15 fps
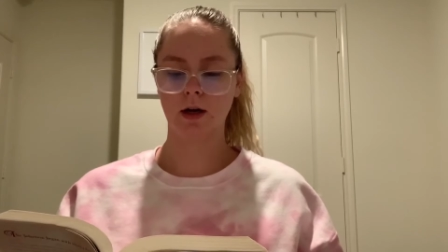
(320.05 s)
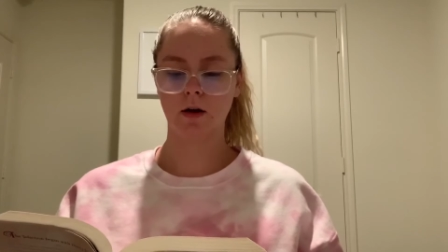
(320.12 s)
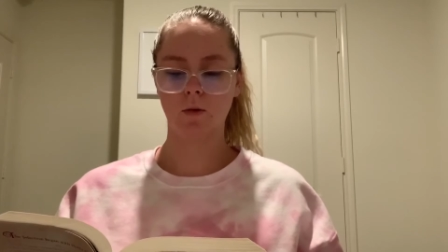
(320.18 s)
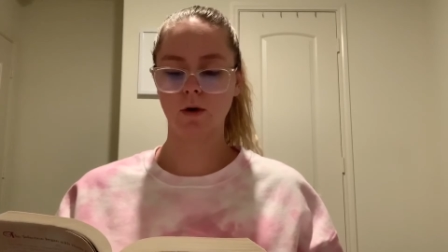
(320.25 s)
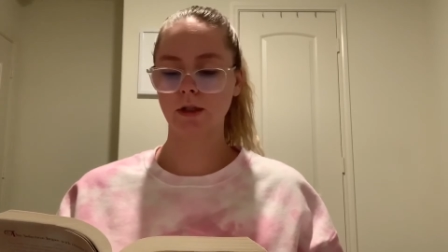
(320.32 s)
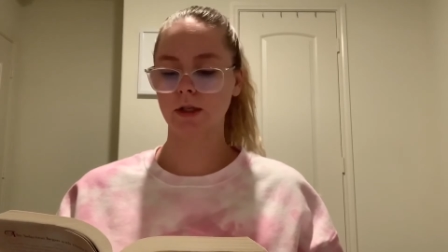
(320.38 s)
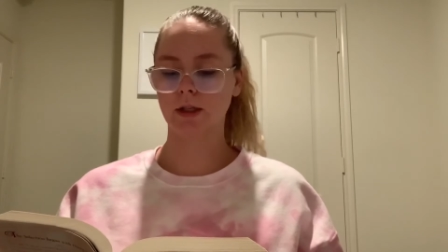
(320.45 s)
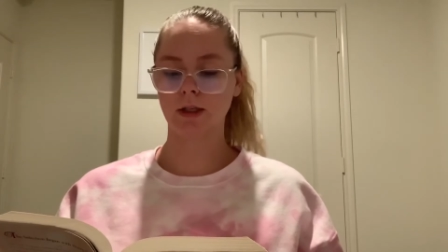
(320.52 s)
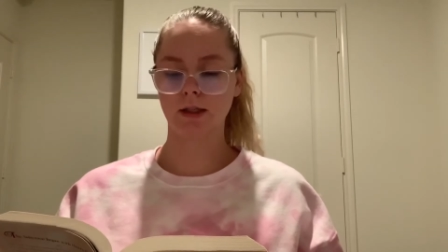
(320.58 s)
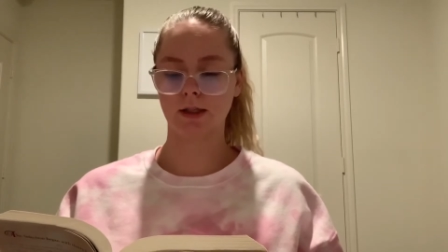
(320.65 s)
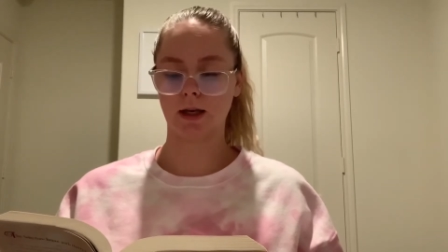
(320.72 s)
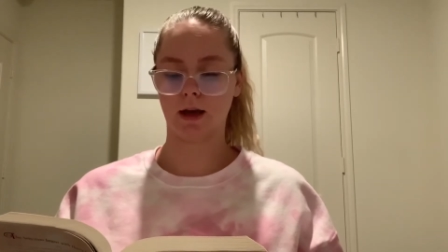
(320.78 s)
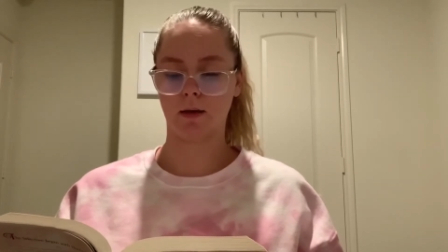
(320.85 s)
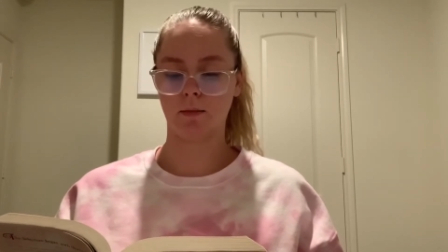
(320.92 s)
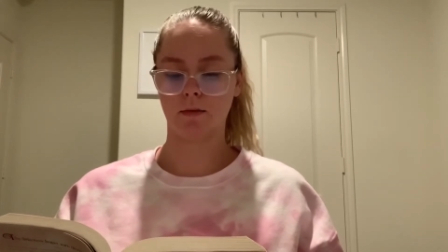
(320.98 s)
Was it the
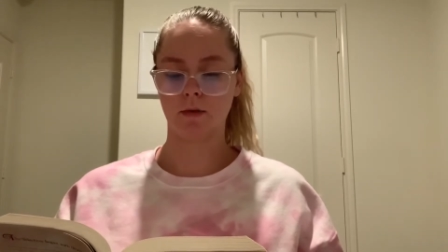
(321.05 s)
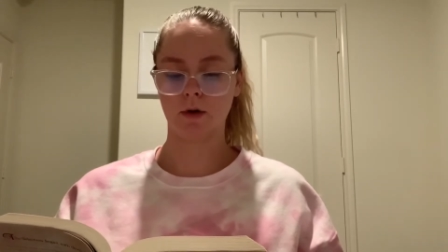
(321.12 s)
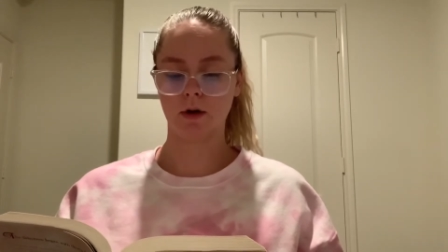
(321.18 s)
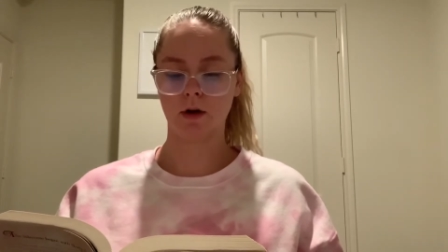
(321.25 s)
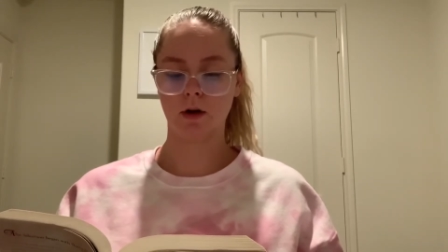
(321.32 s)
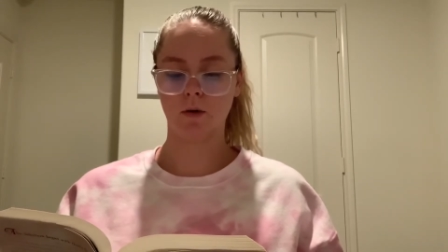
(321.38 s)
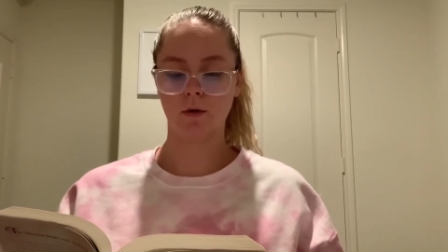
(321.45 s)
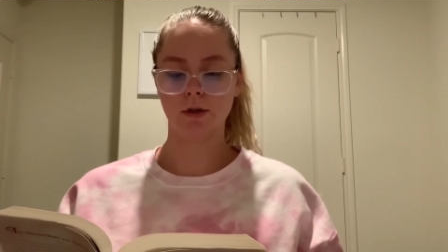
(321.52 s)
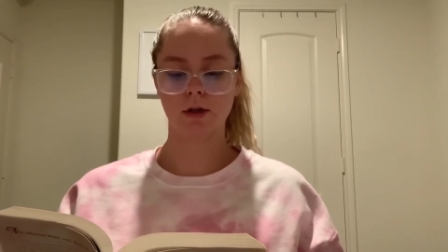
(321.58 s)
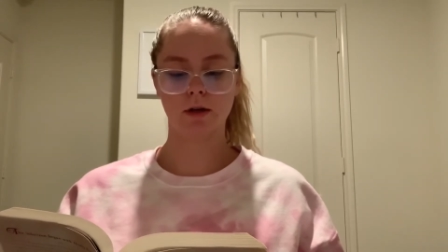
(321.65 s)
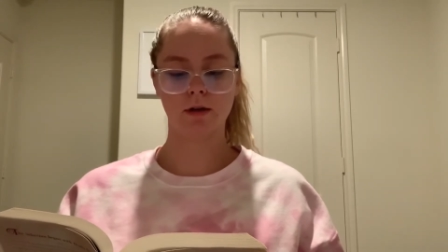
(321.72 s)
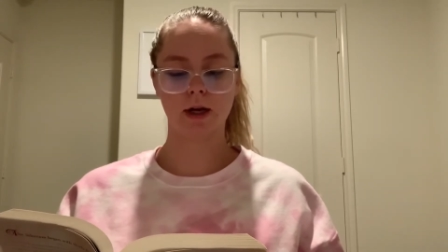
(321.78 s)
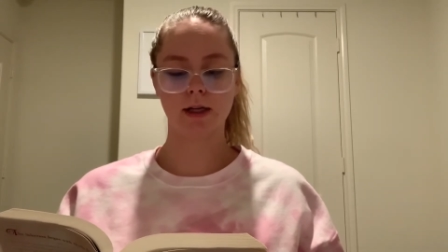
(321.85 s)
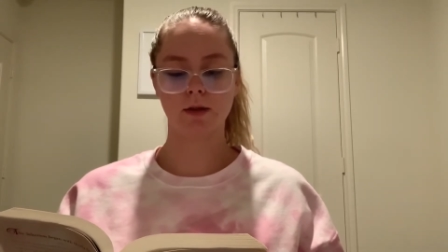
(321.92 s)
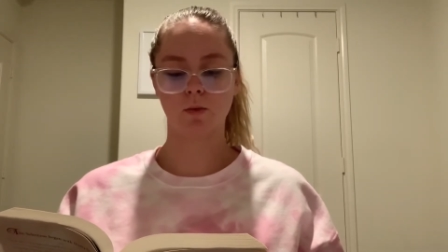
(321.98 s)
same? Was there
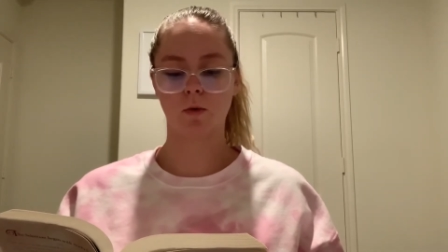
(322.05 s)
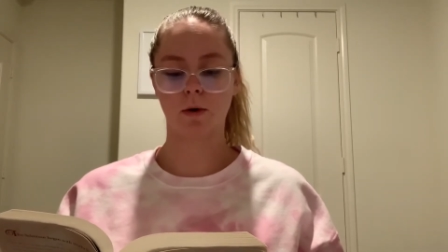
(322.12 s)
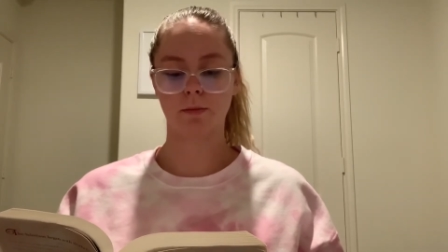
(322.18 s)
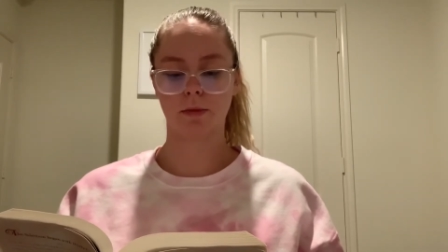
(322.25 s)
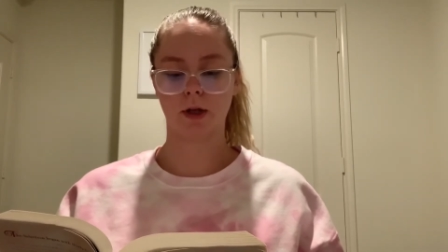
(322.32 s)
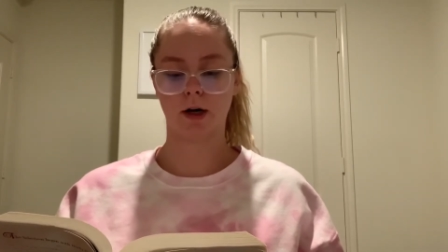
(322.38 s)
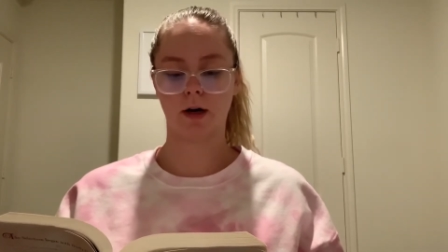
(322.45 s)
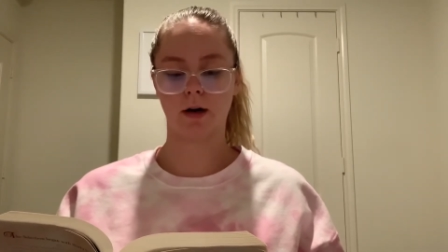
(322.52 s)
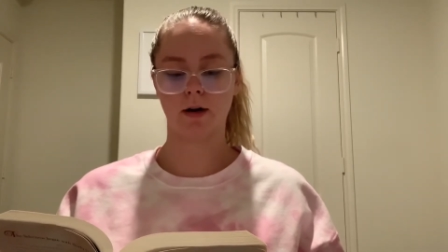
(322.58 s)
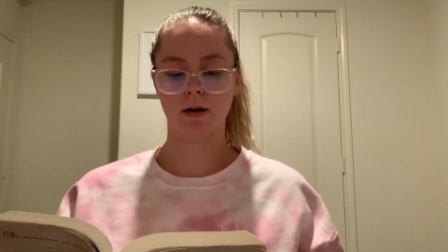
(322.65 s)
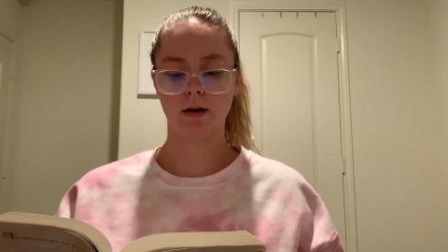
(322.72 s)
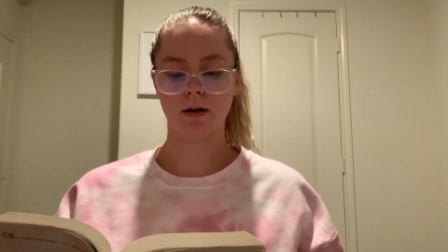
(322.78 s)
less warmth there?